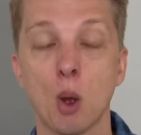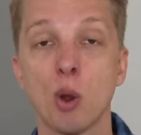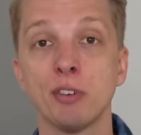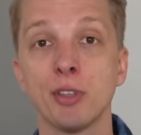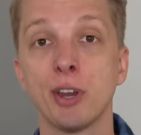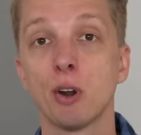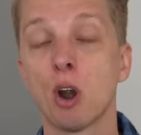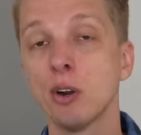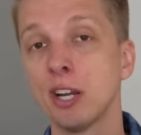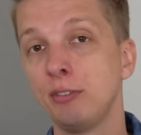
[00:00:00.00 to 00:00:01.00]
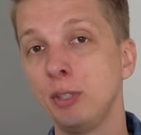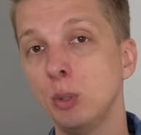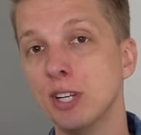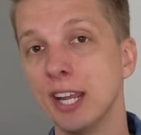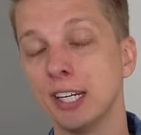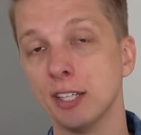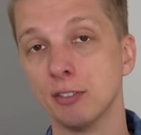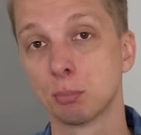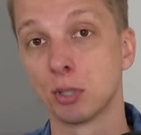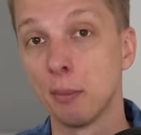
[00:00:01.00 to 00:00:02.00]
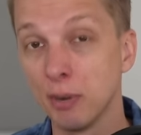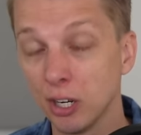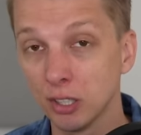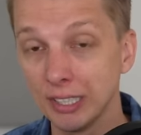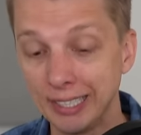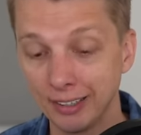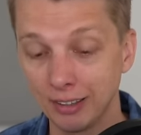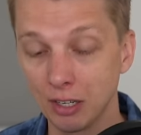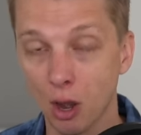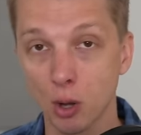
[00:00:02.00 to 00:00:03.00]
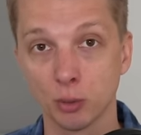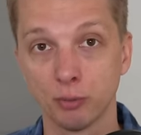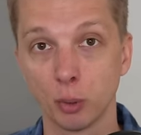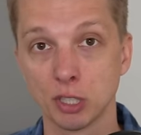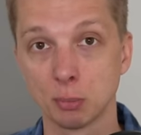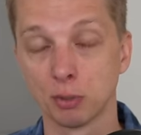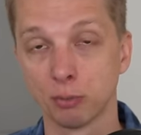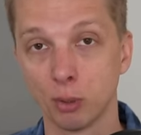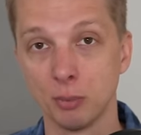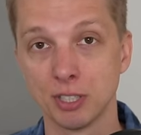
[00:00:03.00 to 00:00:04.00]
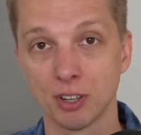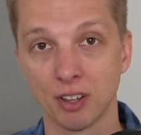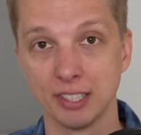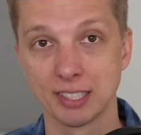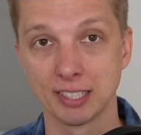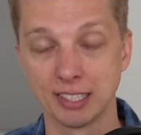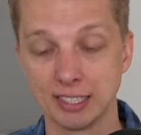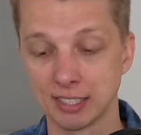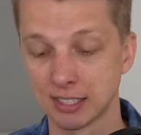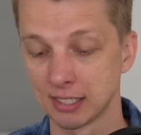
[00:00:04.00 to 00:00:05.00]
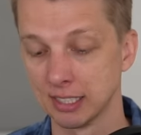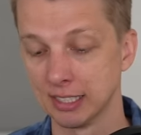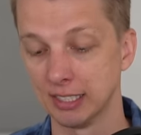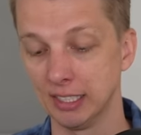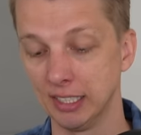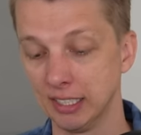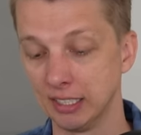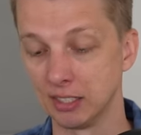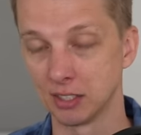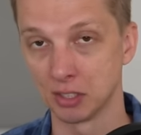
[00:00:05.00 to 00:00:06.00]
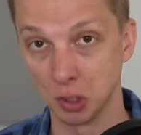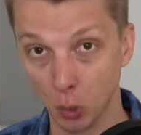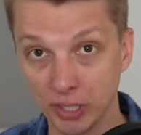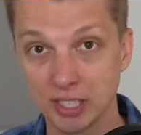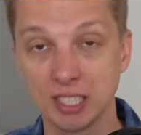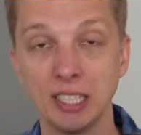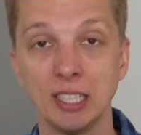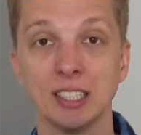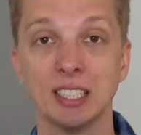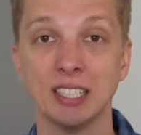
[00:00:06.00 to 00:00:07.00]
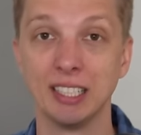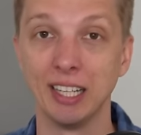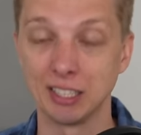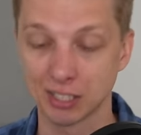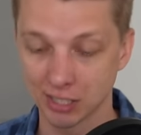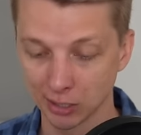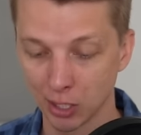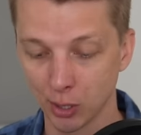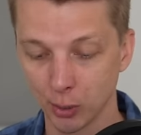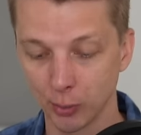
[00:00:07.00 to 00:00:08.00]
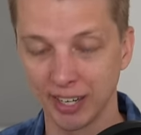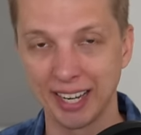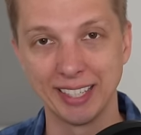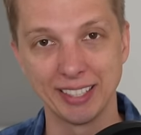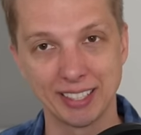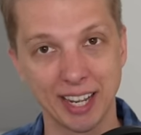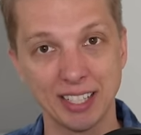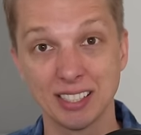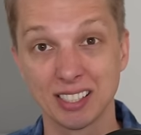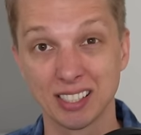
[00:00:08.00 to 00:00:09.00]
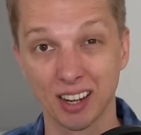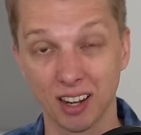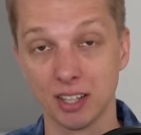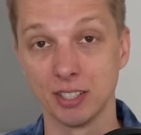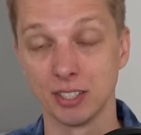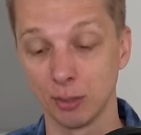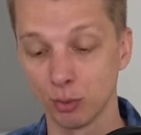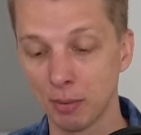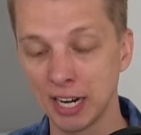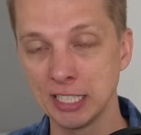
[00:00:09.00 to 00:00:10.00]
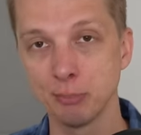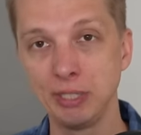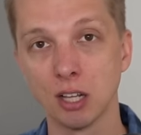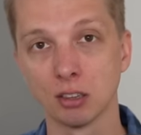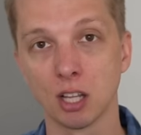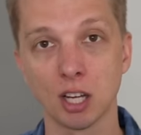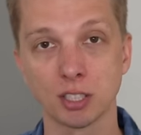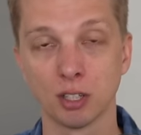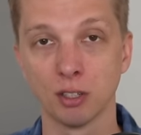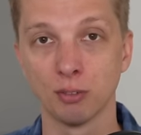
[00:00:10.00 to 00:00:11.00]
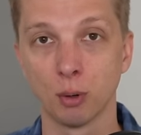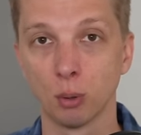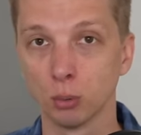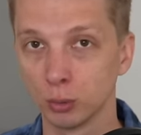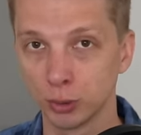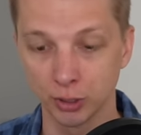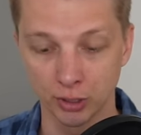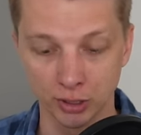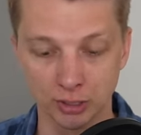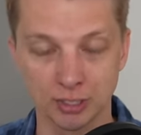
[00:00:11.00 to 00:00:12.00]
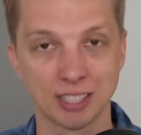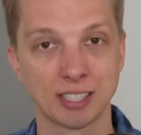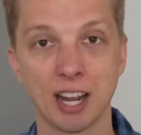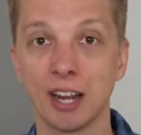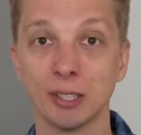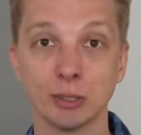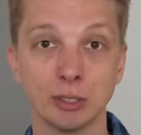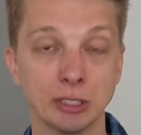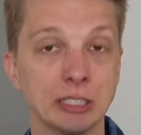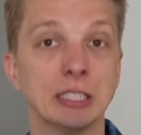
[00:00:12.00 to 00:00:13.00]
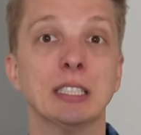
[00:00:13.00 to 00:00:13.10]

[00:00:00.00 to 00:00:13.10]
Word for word: However, there are a few negatives, primarily the autofocus performance on this lens is noisy, it's slow and it tends to hunt. It reminds me a lot of older styled